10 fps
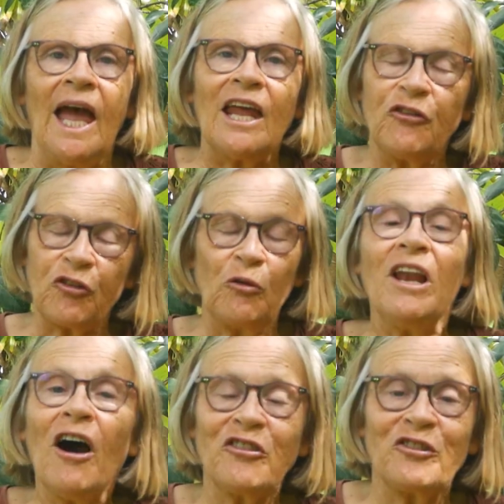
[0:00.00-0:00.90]
And so
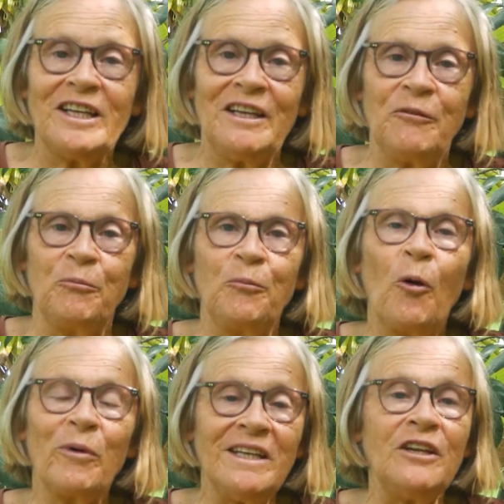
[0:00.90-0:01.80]
lastly,
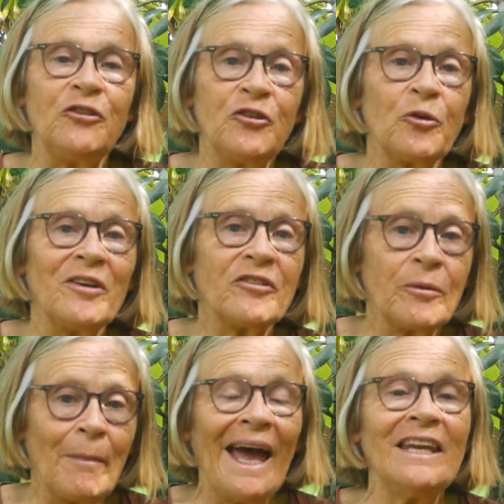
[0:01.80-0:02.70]
what we need to do is
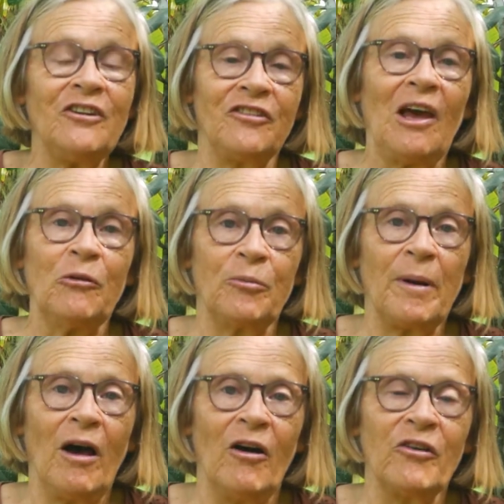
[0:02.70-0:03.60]
to manage those
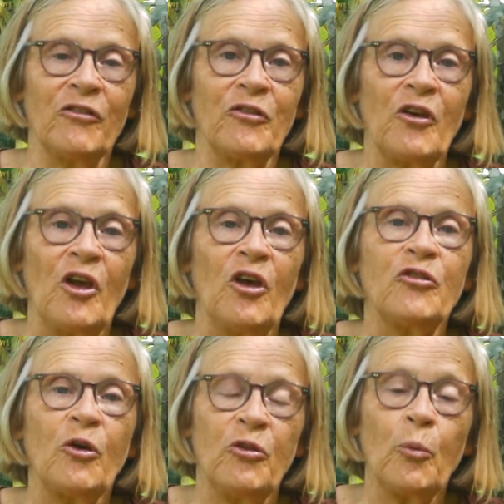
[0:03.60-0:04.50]
plants
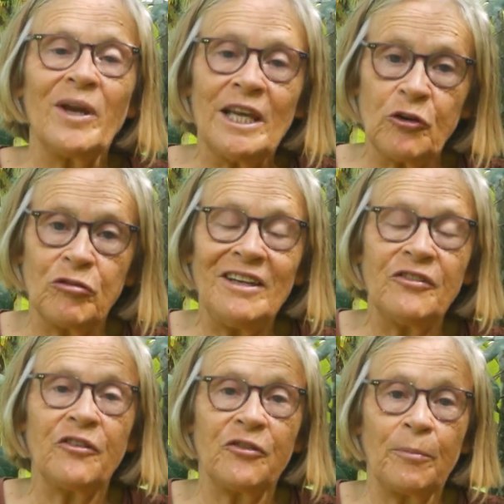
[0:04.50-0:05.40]
so that we
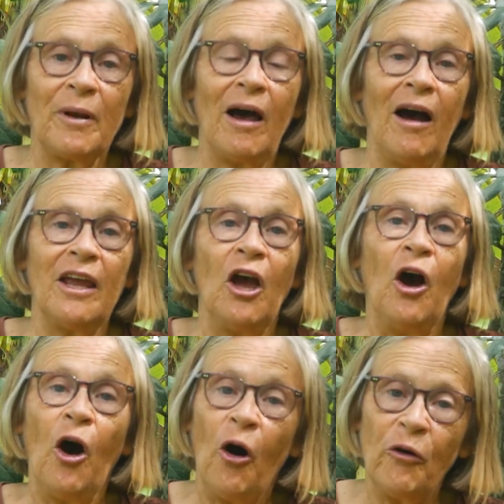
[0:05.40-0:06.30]
increase the supply
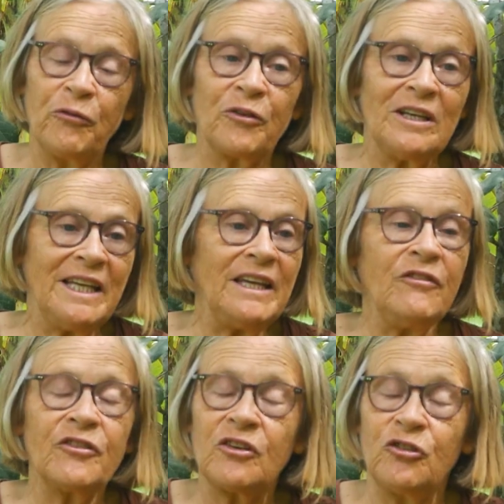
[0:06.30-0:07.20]
of
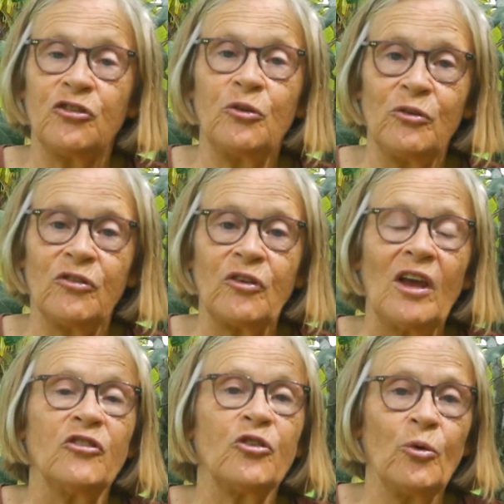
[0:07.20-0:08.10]
leaves and shoots
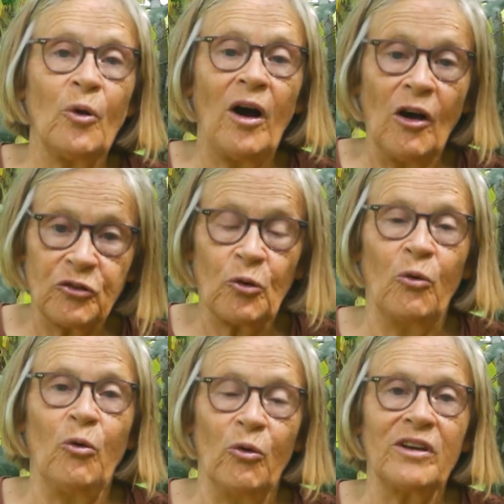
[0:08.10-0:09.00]
to our
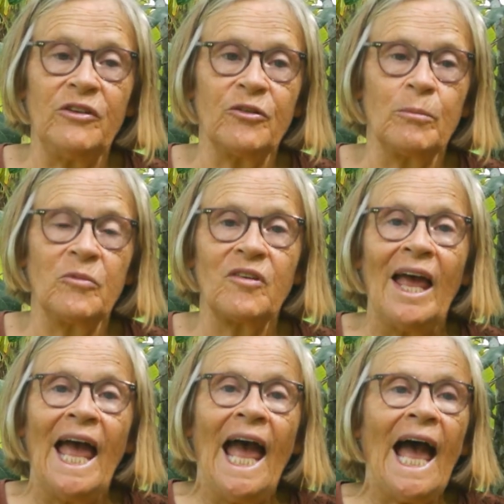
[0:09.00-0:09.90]
soil organisms.
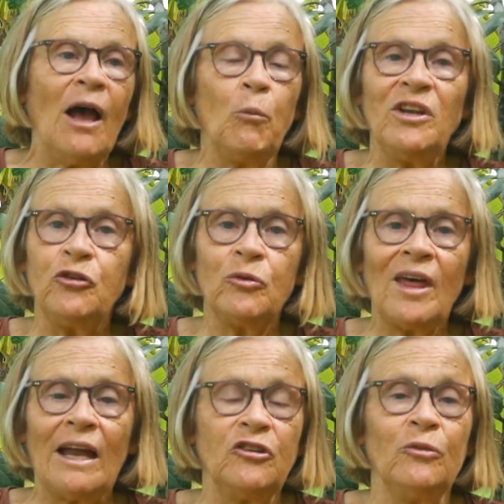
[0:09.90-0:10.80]
And we do
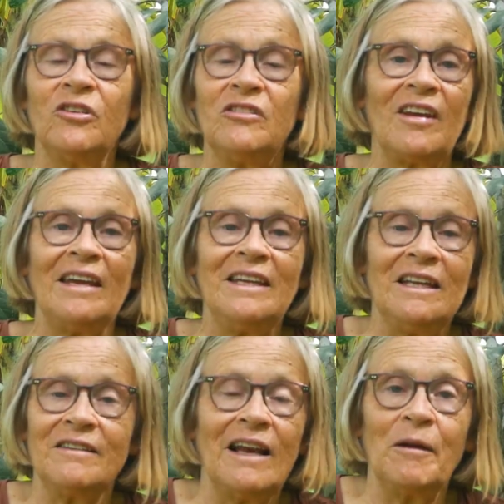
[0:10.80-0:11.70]
that using
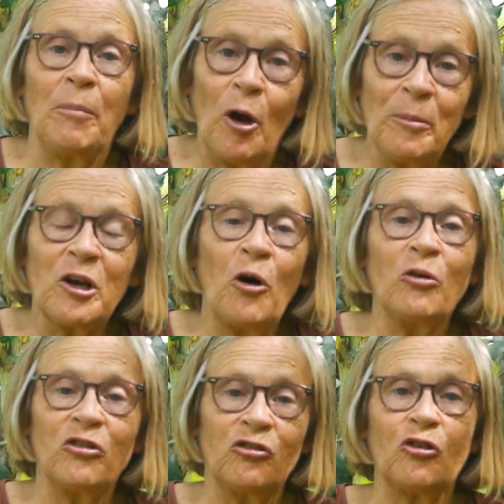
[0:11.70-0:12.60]
techniques like
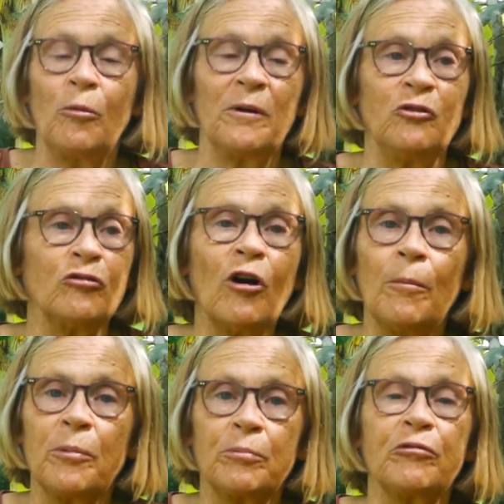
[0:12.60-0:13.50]
permaculture, chop and
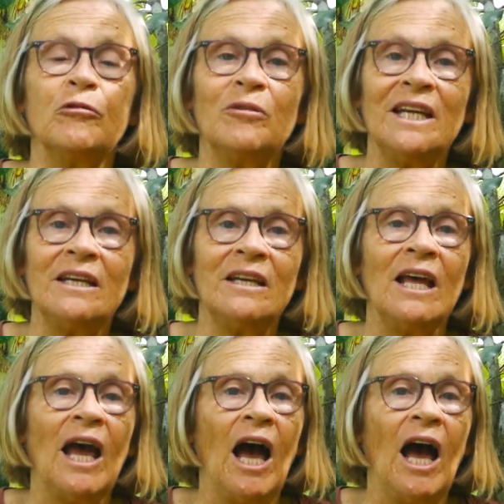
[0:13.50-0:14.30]
drop, pruning,